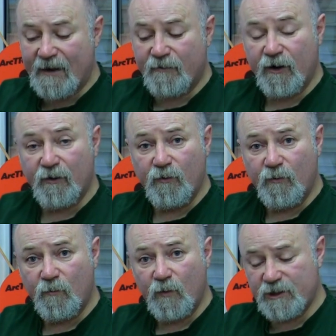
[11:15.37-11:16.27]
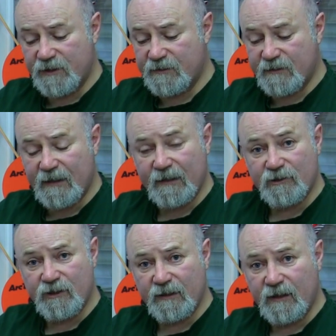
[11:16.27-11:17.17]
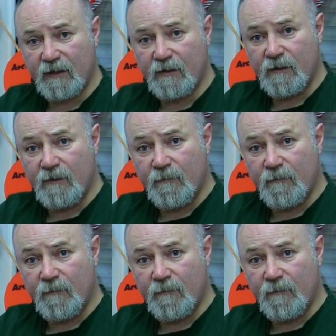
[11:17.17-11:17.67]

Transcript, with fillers: arrow which is actually